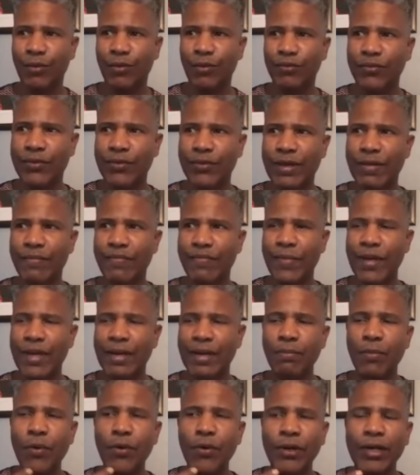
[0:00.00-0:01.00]
the
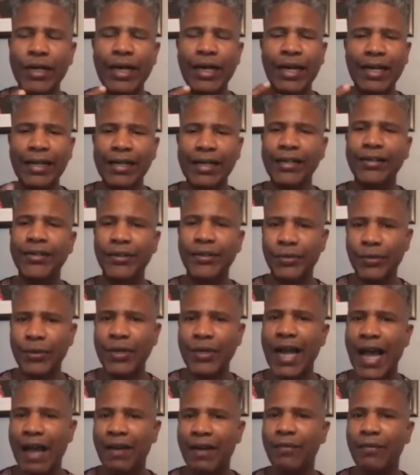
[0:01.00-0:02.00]
more clear
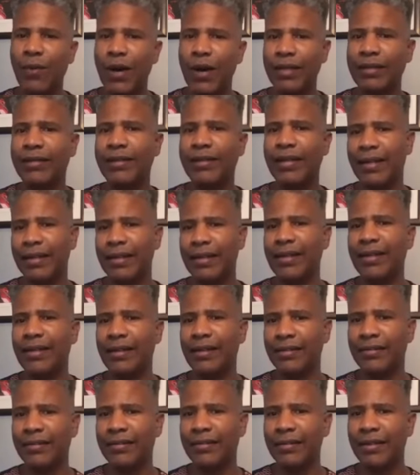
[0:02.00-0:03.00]
we have what that
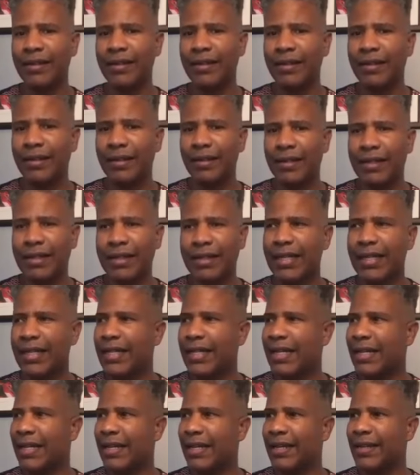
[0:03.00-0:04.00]
is,
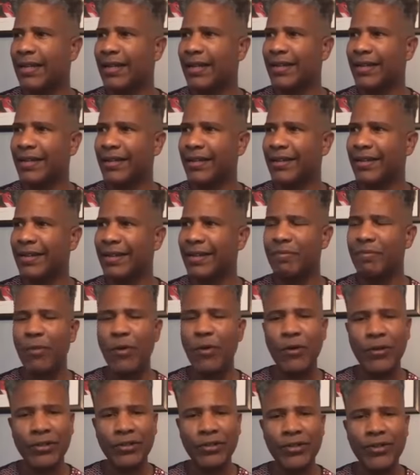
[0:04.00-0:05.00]
the
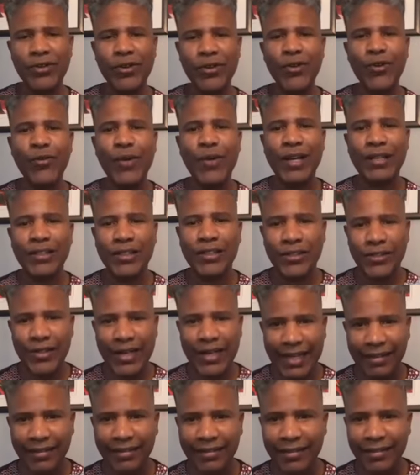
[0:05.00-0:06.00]
more it's gonna
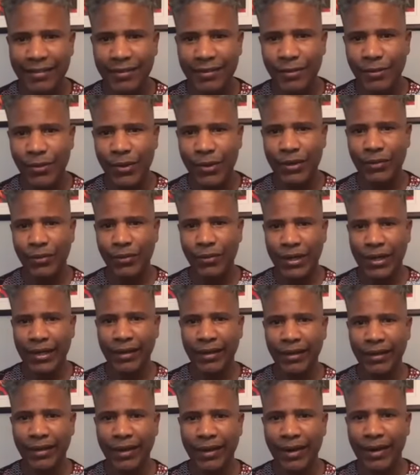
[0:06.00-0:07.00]
resonate when
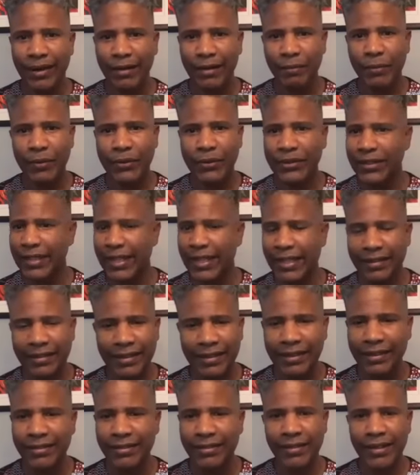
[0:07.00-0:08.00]
we are
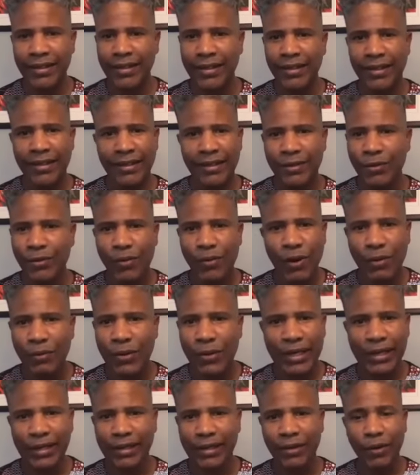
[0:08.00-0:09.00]
presenting what
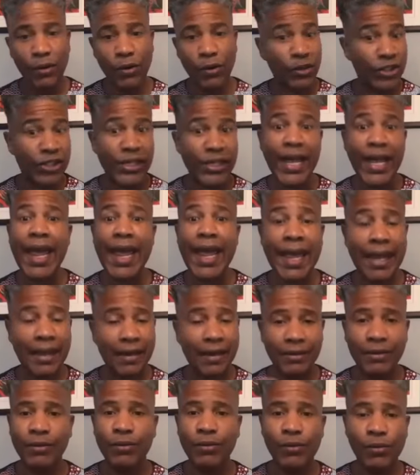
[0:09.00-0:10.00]
we or
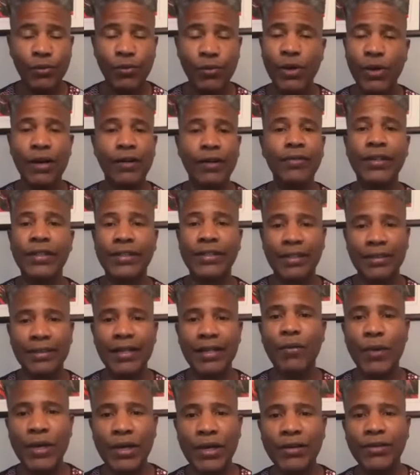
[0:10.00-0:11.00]
saying whatever it is
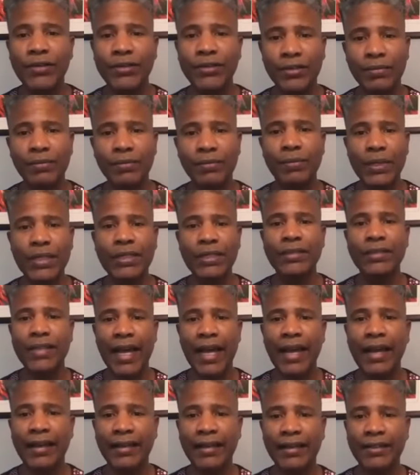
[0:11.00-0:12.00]
that we're gonna be
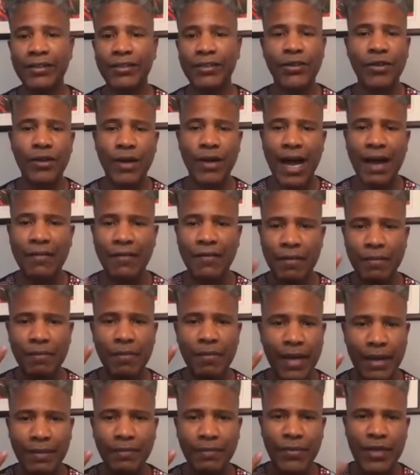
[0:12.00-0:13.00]
saying. It's gonna have
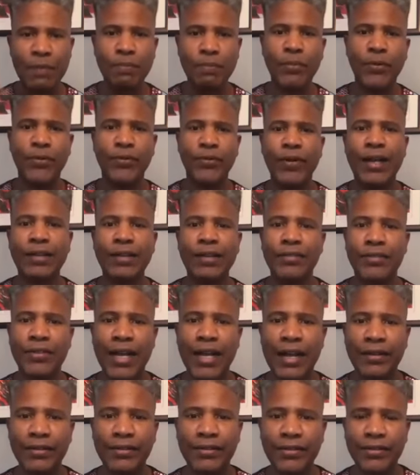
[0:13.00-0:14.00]
a deeper
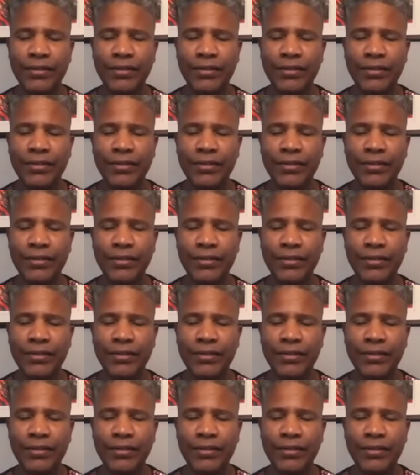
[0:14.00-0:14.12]
resonance.